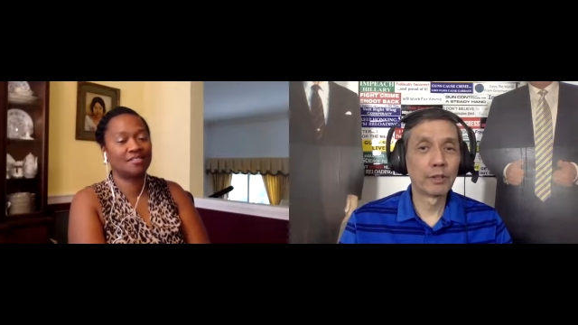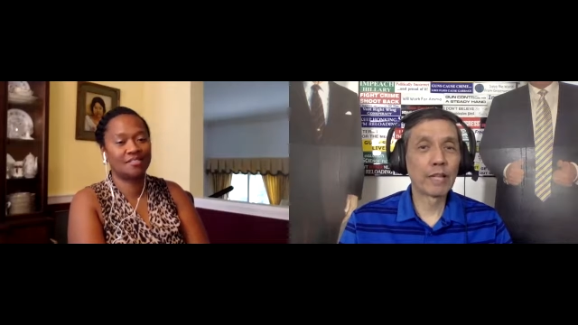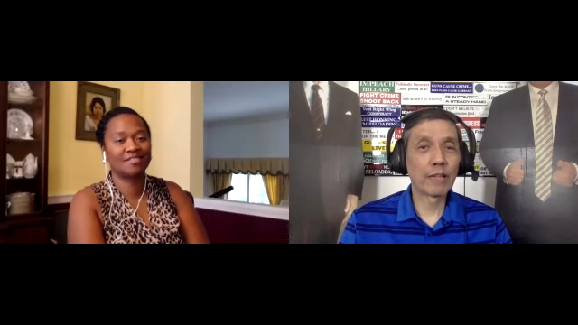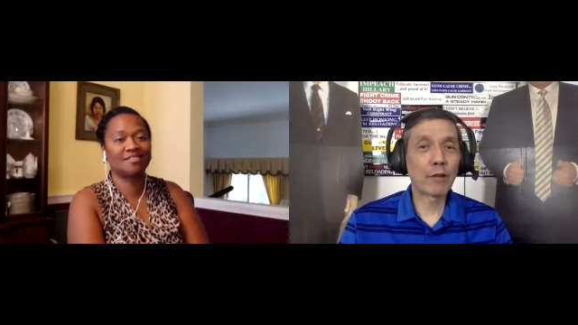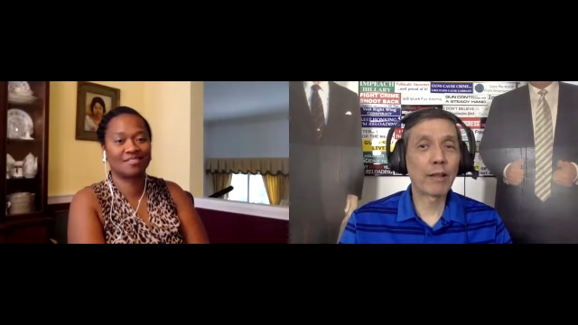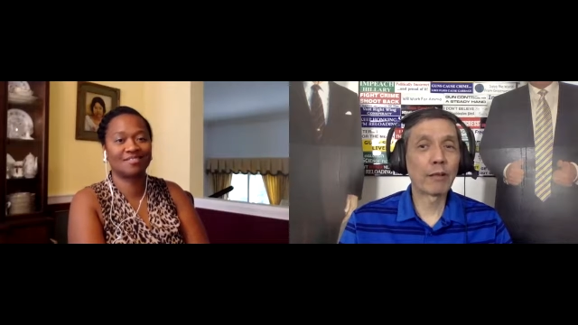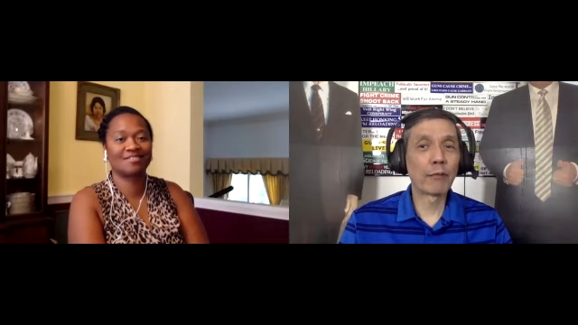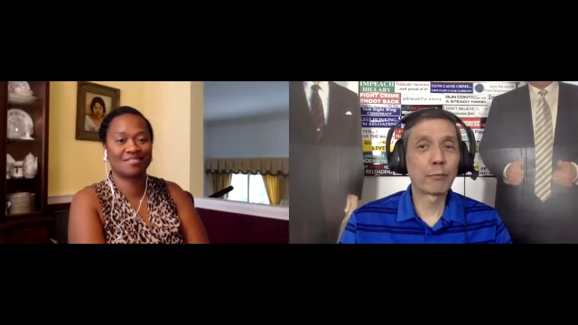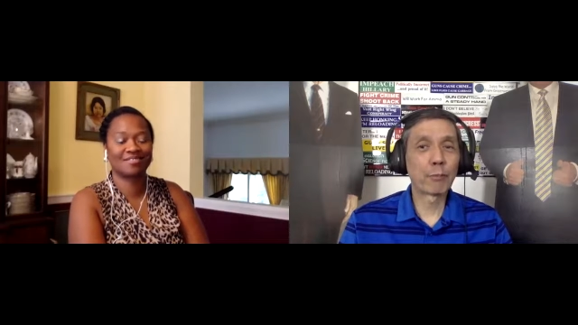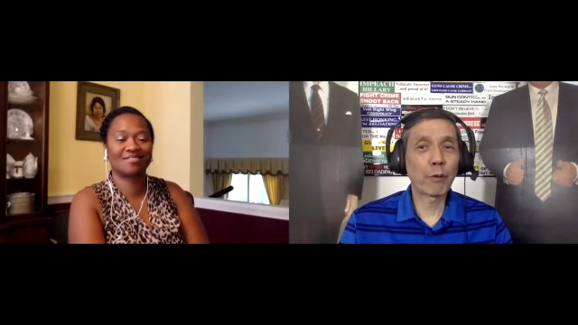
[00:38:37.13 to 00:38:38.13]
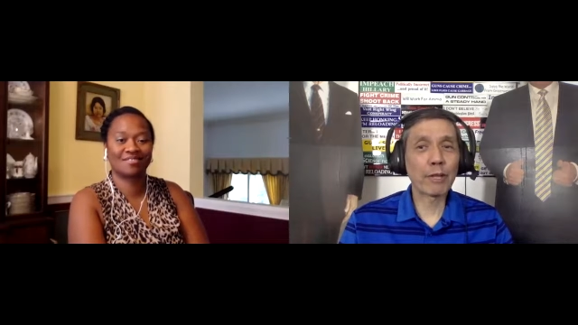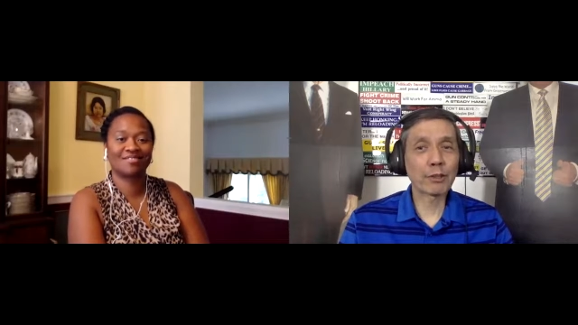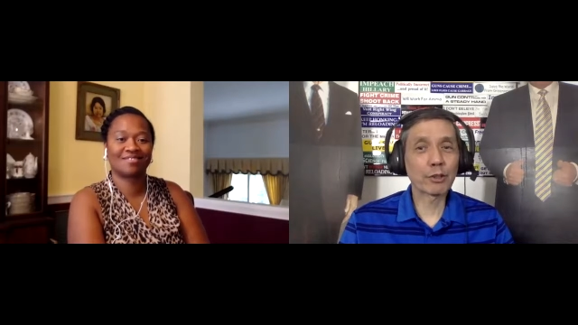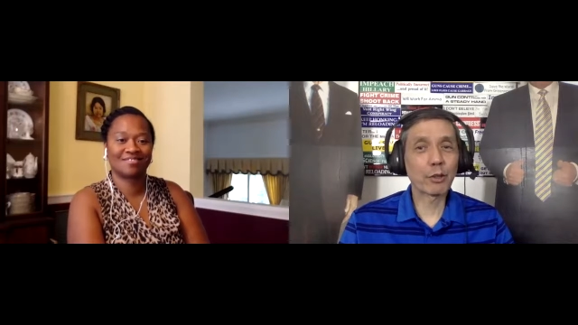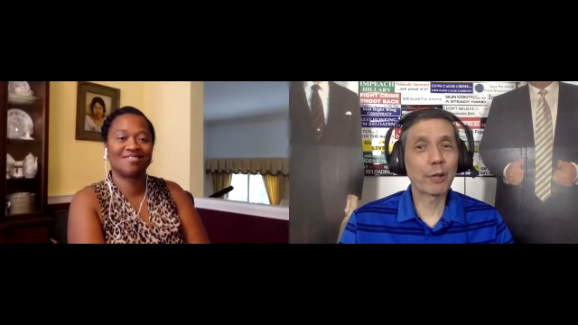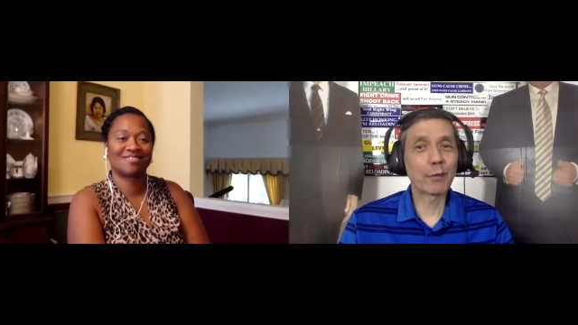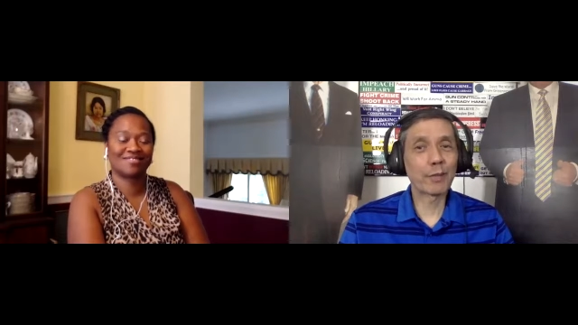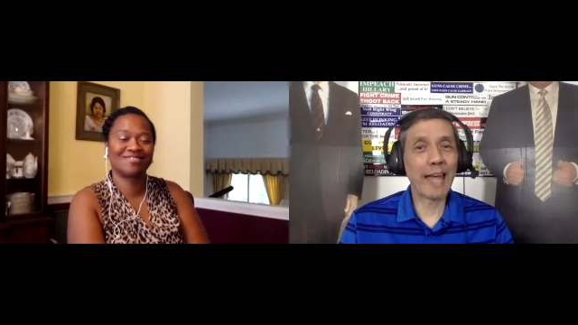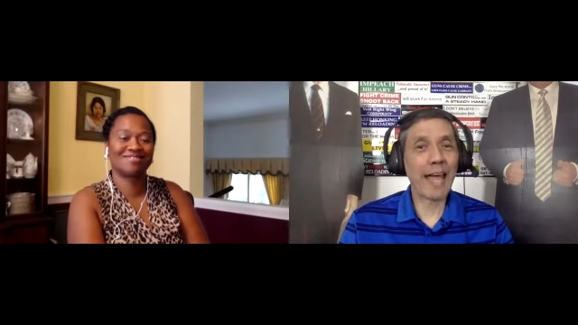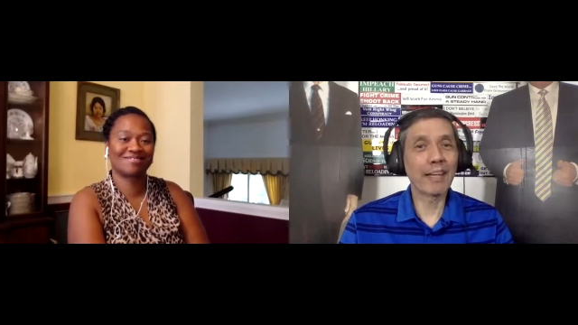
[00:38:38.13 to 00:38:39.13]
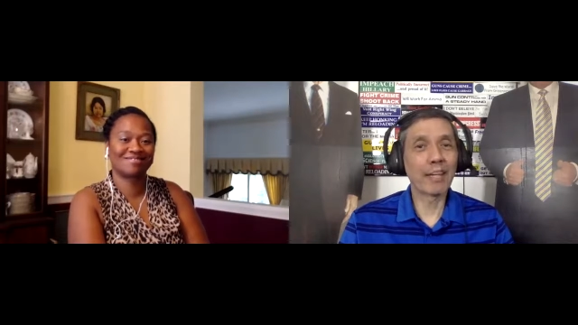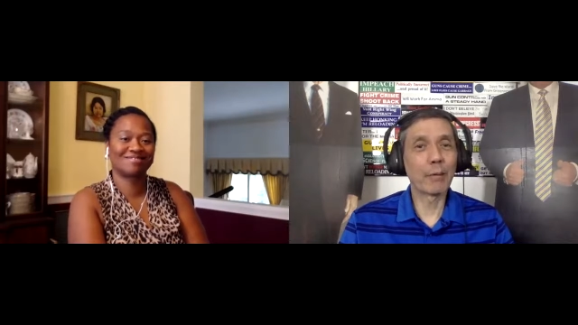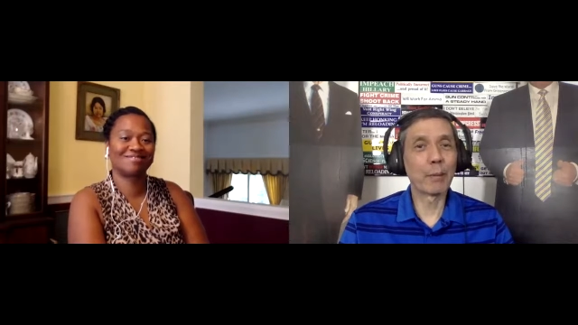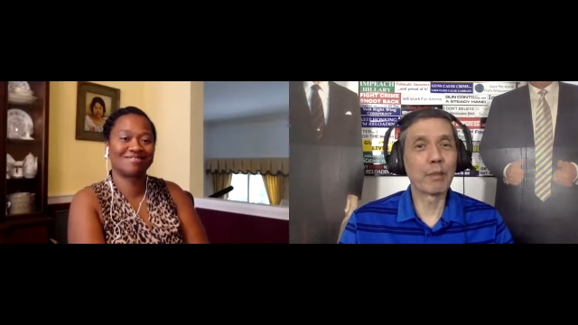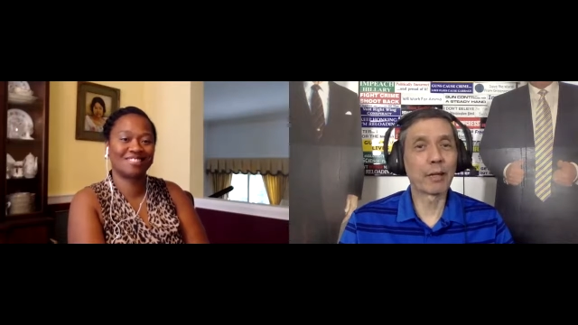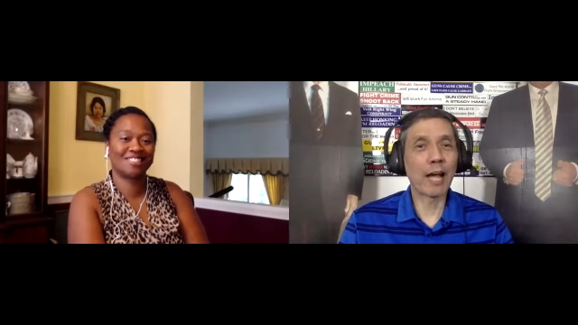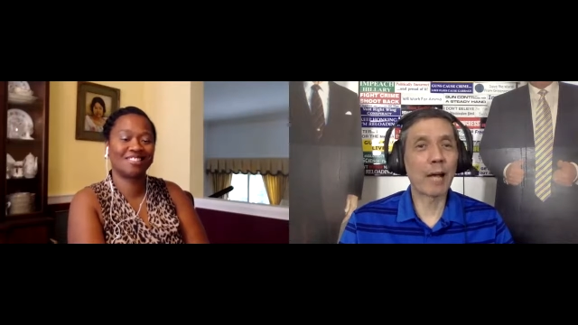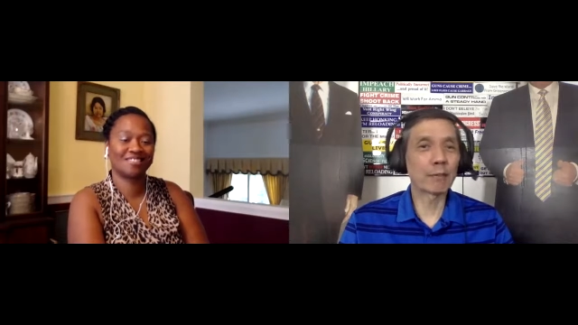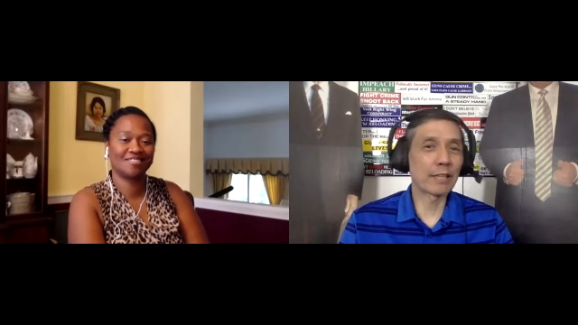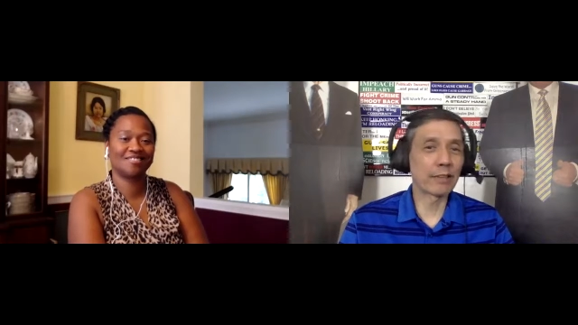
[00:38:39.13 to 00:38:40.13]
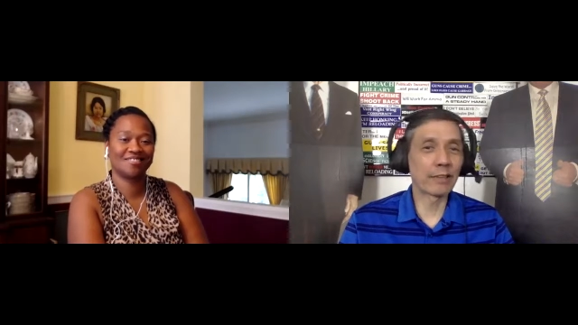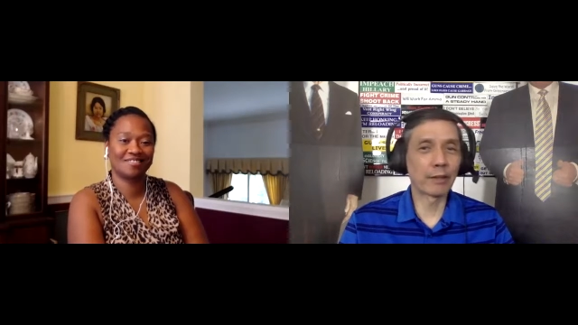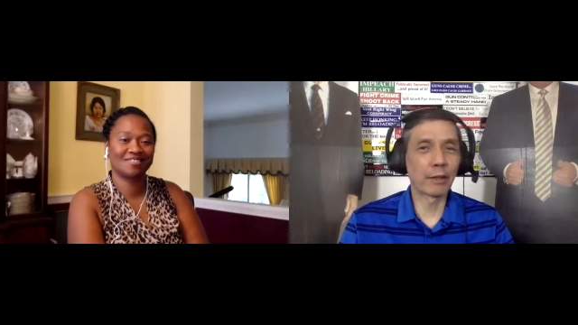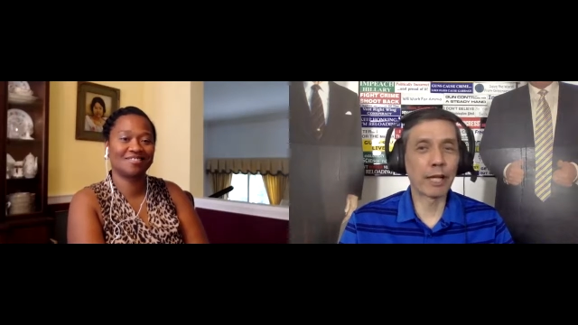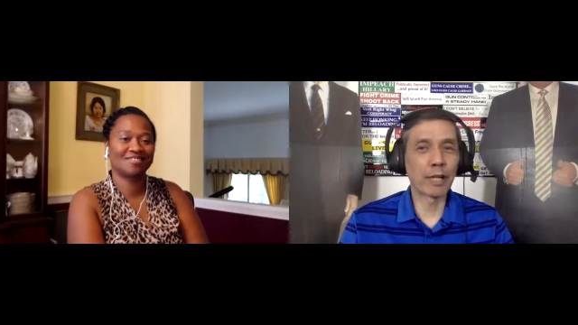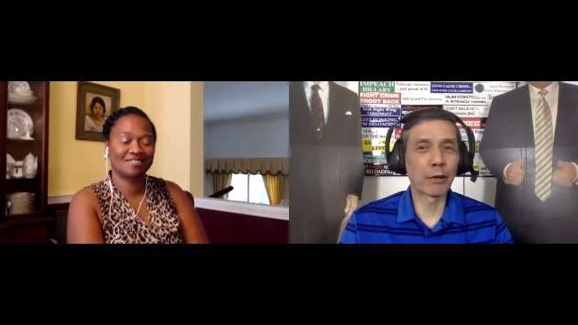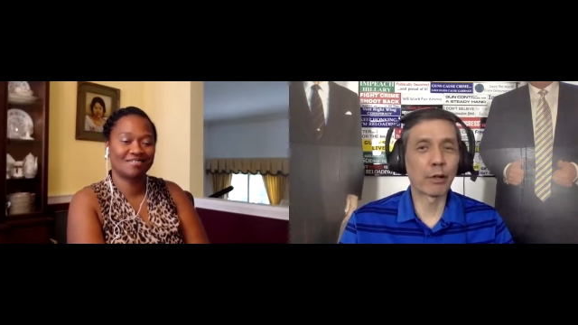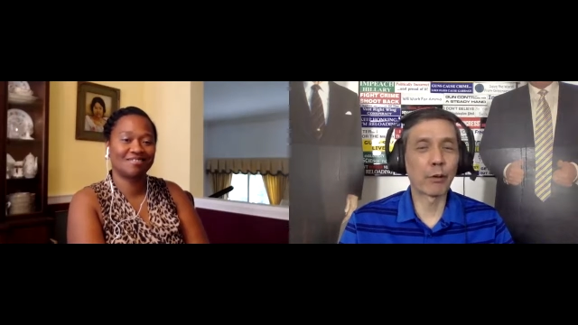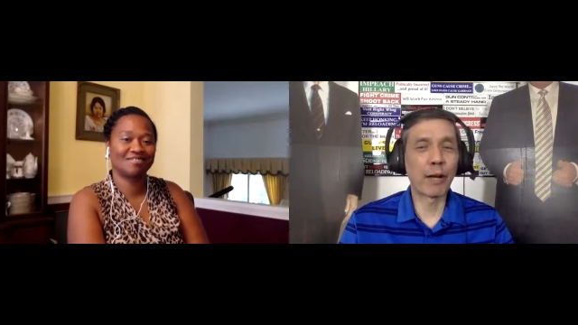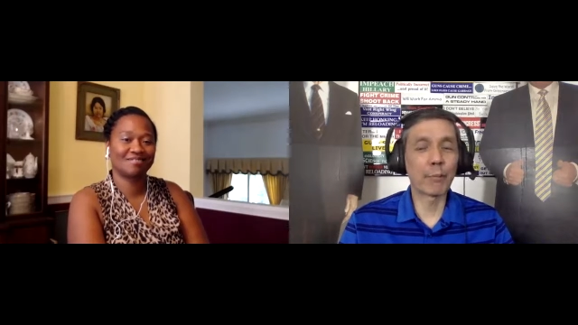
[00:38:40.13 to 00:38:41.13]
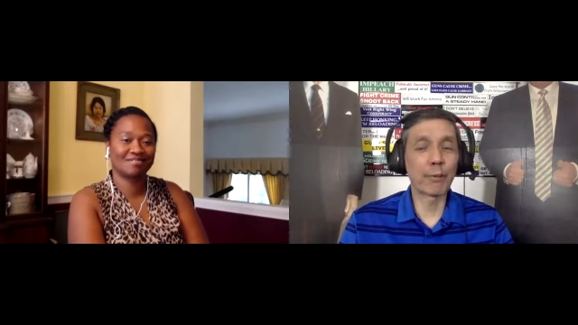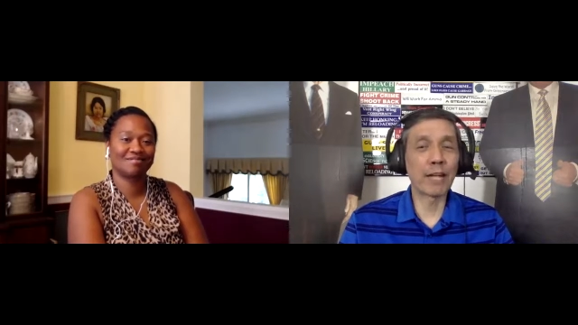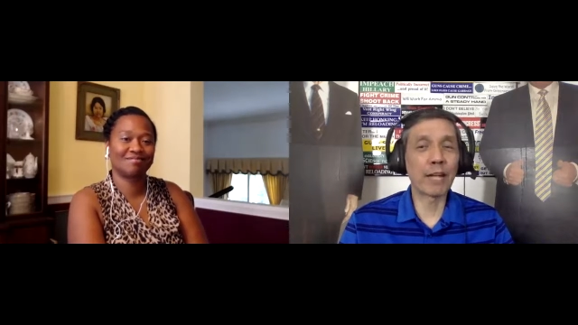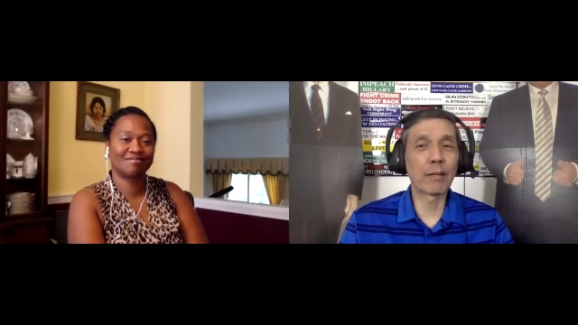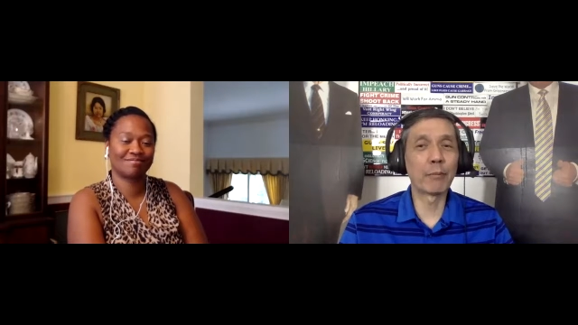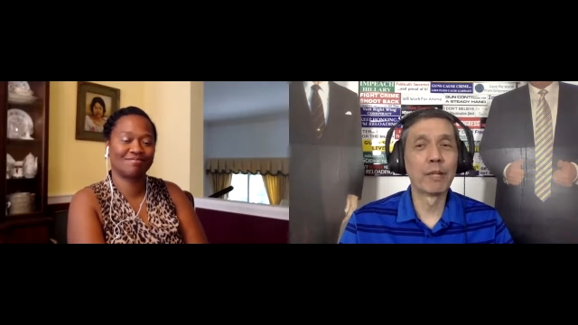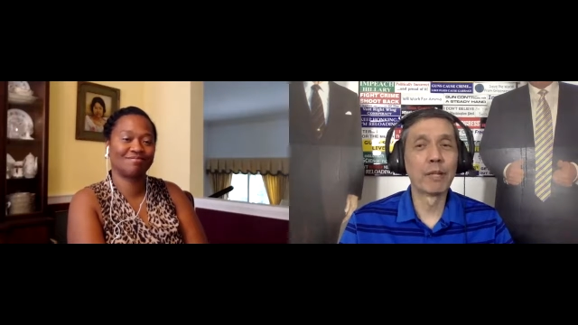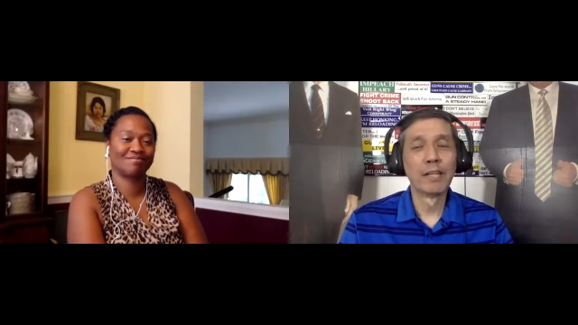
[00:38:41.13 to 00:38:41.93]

Speaker 1: was they tried, the protesters tried to attack him. I mean, the yeah. cops had to, you know, kind of go around and protect him.